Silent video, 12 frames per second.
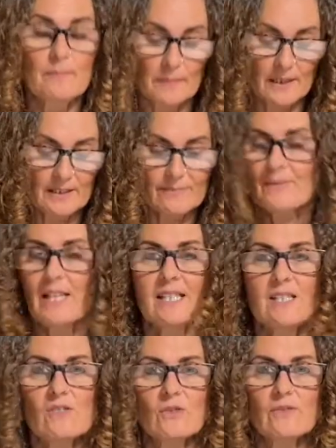but
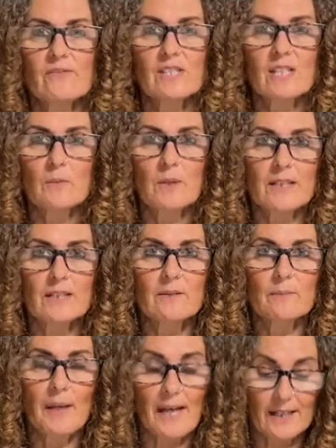any sort of
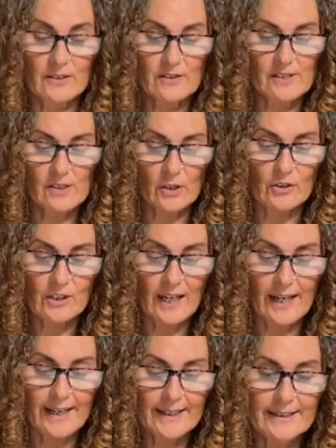seaweed powder is
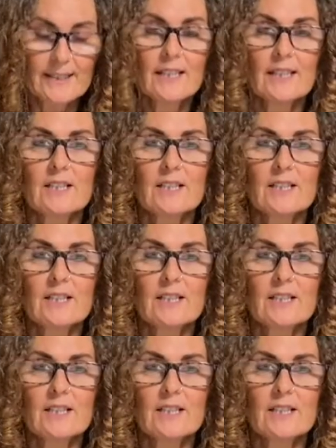okay.